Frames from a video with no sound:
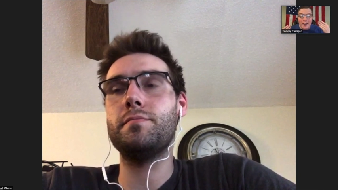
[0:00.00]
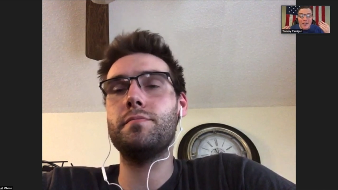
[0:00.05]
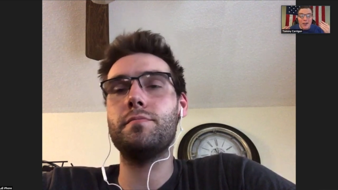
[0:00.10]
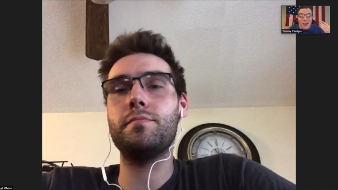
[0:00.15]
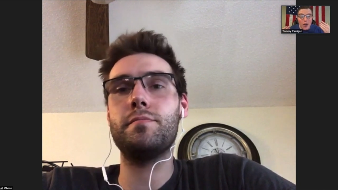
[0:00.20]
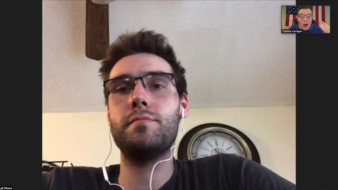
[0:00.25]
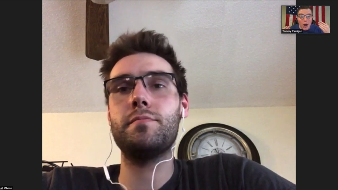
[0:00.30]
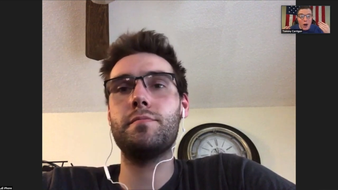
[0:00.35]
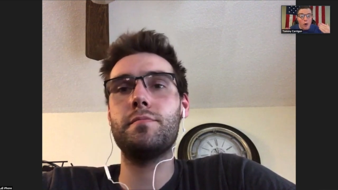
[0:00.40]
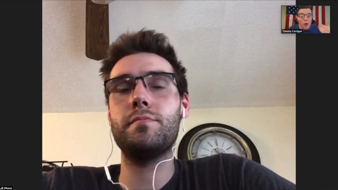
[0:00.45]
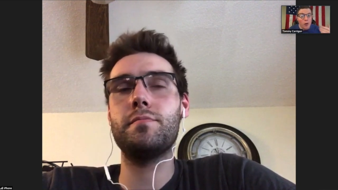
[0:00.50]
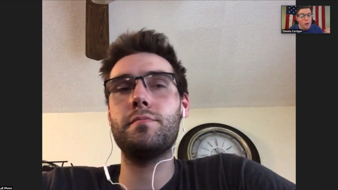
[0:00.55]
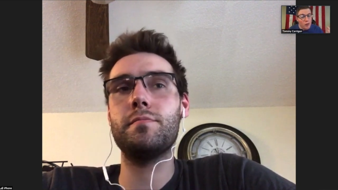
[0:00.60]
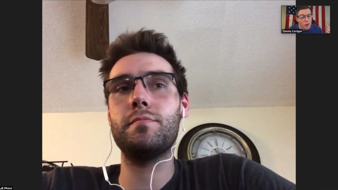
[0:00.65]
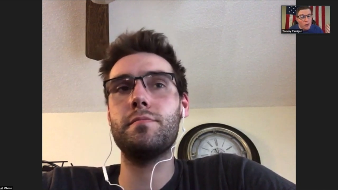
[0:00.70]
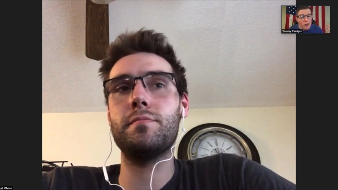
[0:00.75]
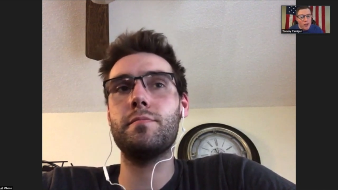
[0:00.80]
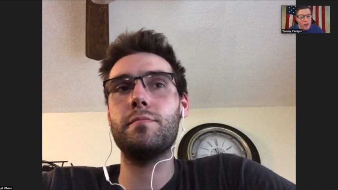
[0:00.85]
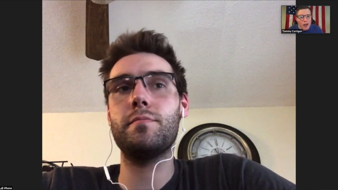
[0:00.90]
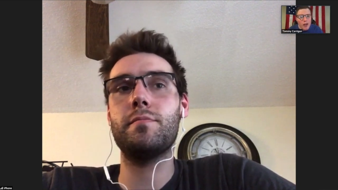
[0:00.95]
know
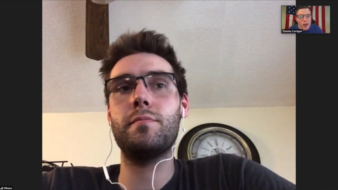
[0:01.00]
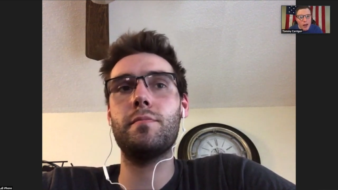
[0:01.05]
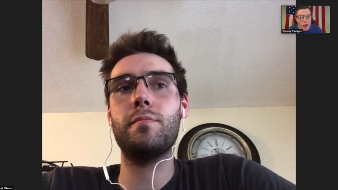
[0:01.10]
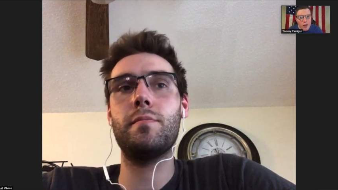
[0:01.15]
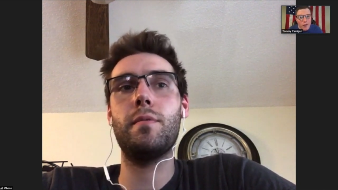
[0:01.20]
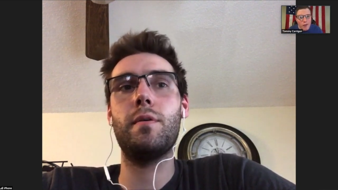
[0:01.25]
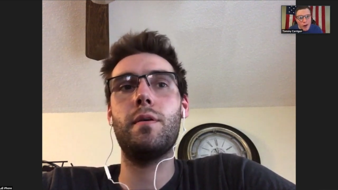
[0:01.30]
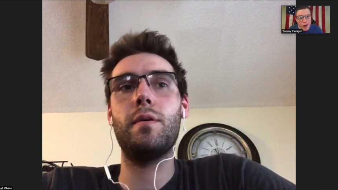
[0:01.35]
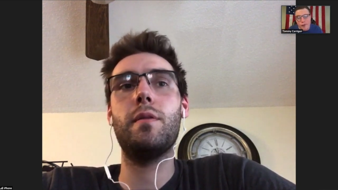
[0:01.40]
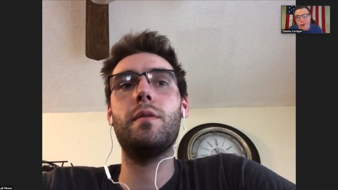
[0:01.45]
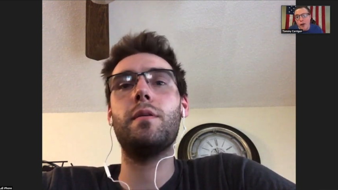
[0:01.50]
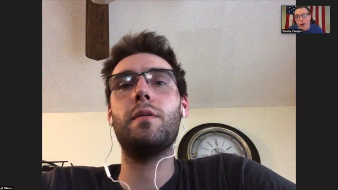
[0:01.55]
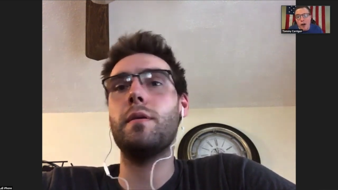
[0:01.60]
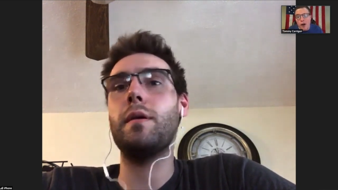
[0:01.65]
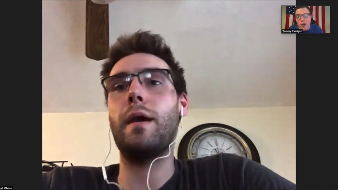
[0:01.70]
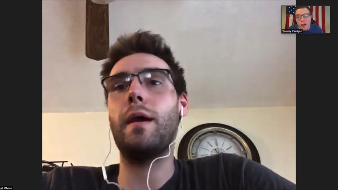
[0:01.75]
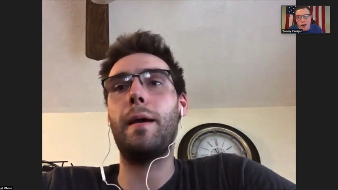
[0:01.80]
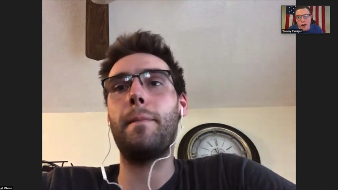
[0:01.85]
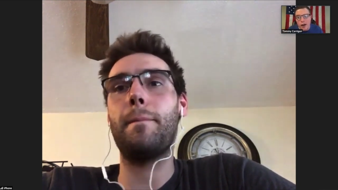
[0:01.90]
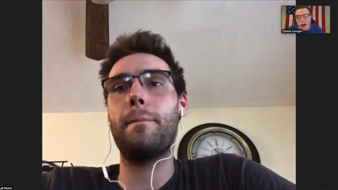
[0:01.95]
if I fall,
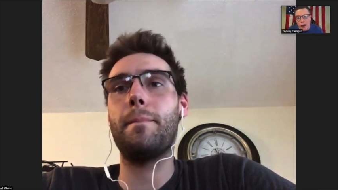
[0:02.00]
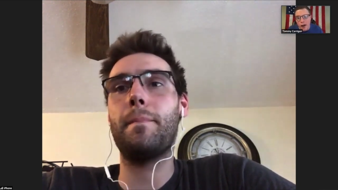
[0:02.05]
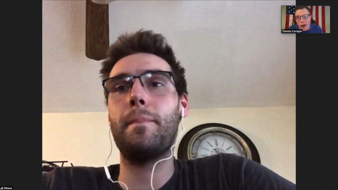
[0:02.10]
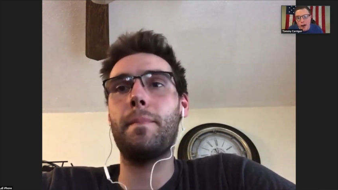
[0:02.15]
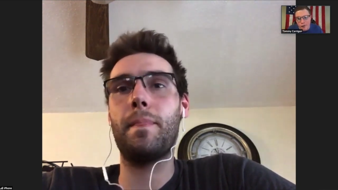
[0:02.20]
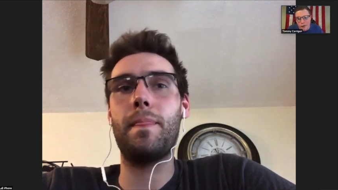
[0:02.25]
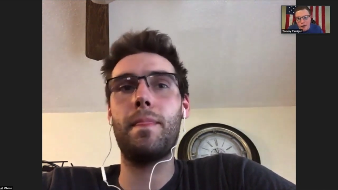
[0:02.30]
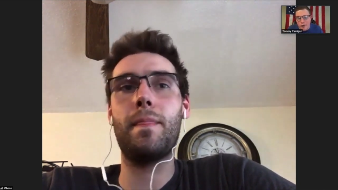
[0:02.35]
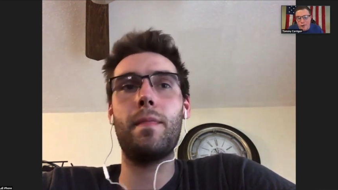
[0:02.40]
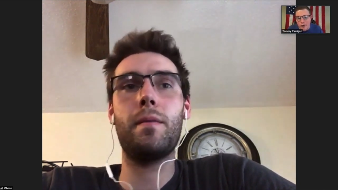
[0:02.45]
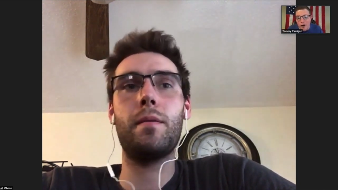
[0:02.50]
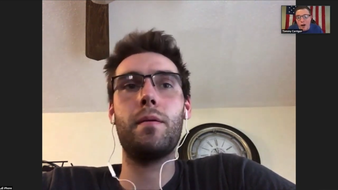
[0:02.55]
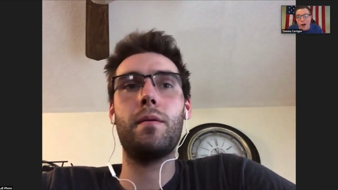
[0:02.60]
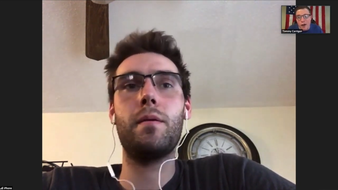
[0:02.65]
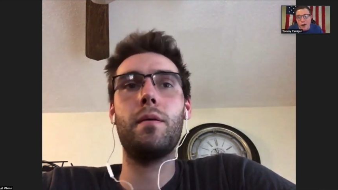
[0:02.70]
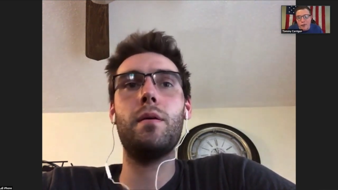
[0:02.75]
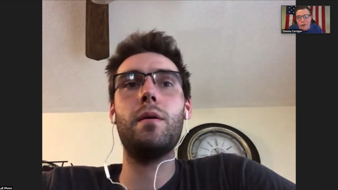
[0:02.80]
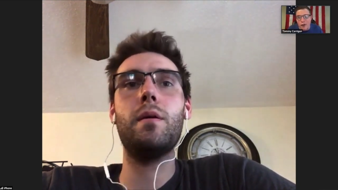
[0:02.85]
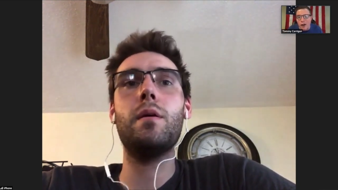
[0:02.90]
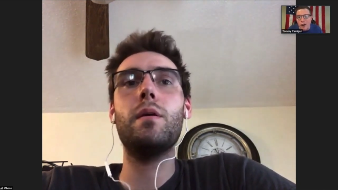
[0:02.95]
I
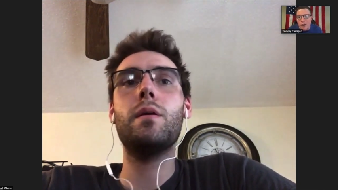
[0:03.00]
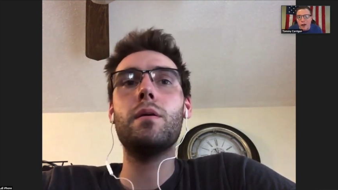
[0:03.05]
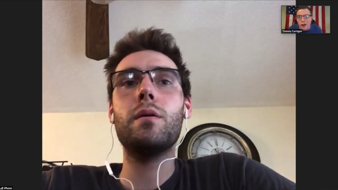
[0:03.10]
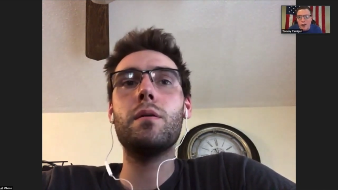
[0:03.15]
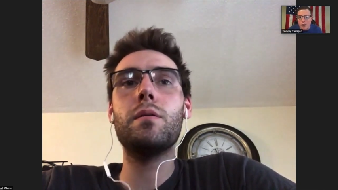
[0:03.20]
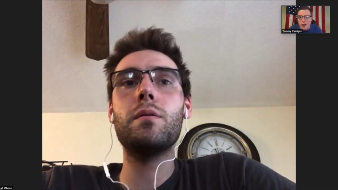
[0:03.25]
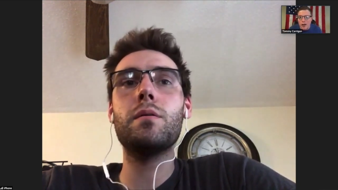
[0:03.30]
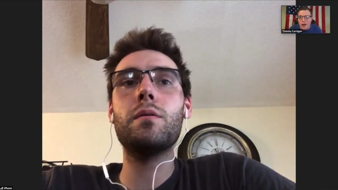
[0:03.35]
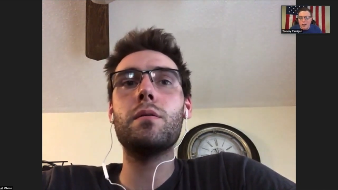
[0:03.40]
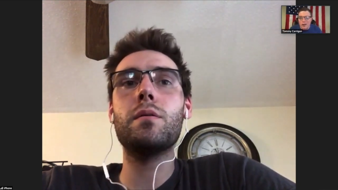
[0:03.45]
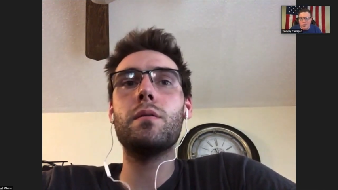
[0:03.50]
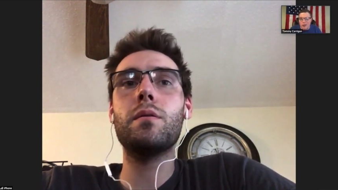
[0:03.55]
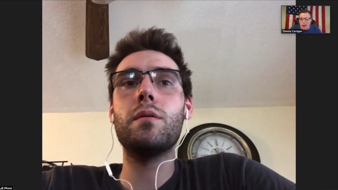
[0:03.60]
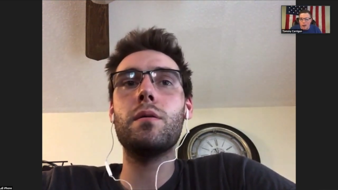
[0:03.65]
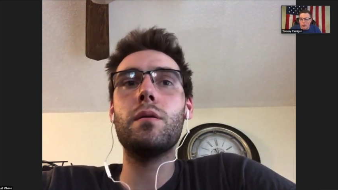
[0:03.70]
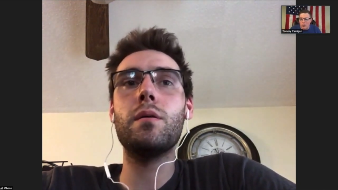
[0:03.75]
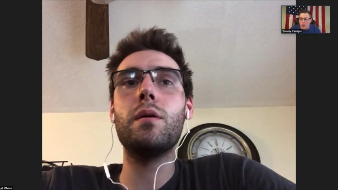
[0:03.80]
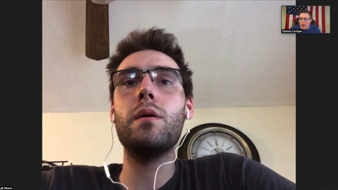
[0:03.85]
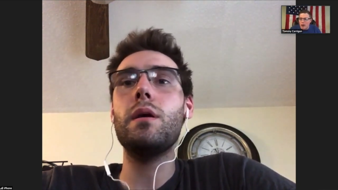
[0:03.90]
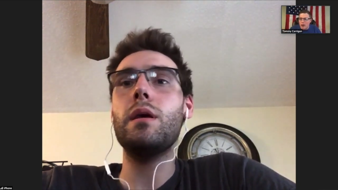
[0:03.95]
fall.
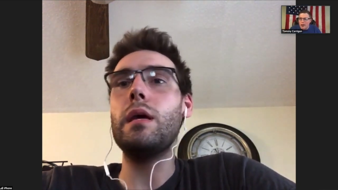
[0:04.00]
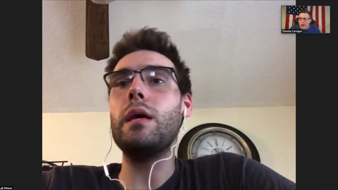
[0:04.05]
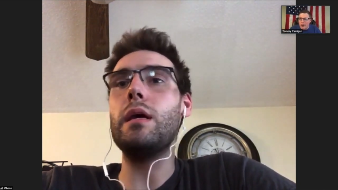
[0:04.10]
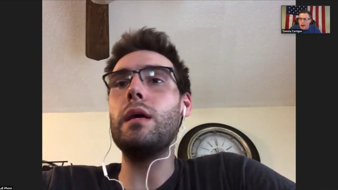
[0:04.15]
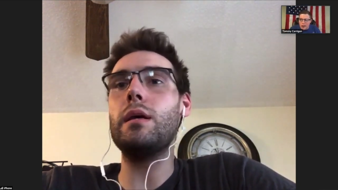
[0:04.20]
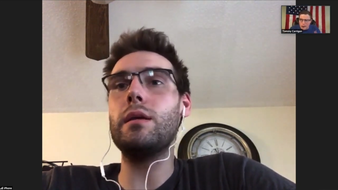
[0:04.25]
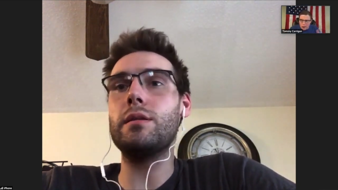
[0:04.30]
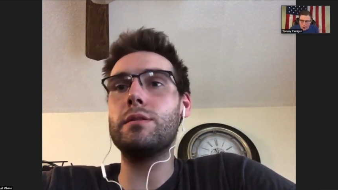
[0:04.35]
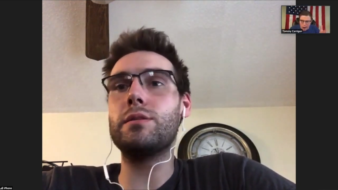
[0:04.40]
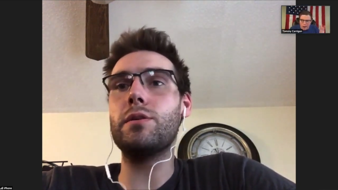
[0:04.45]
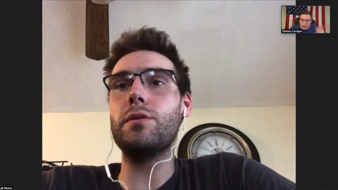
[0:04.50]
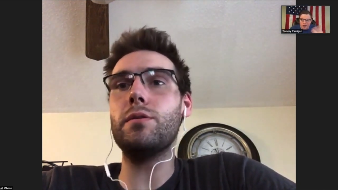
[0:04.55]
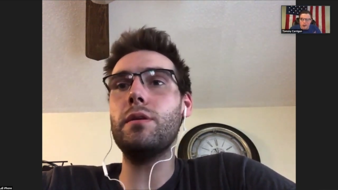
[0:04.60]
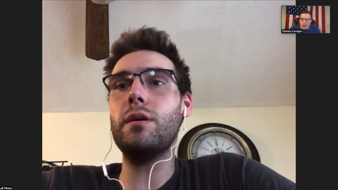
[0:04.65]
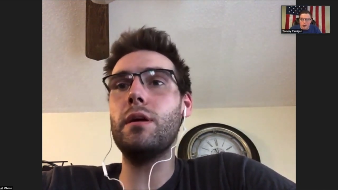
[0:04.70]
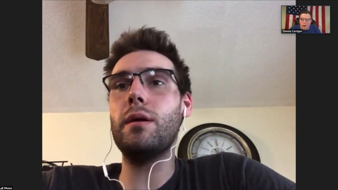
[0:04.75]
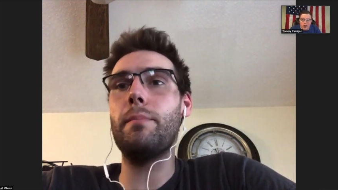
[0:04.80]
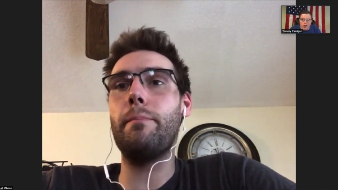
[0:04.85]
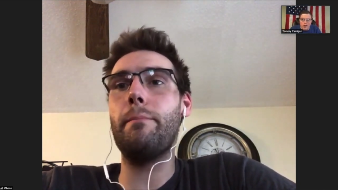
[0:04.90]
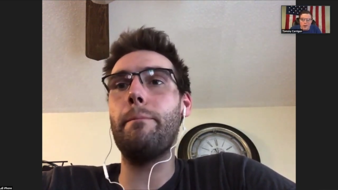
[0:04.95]
So to answer your
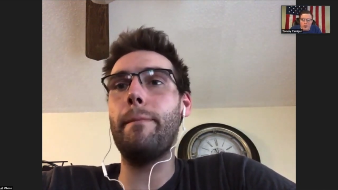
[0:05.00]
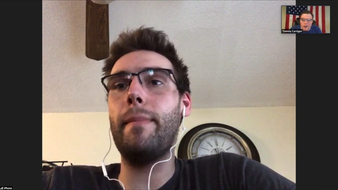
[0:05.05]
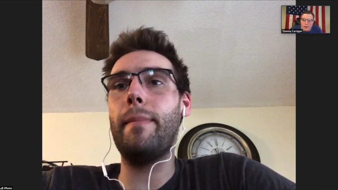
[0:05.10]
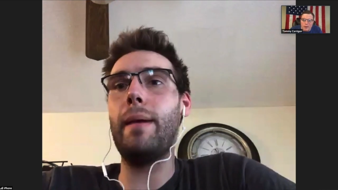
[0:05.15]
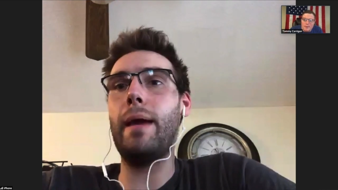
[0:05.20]
question,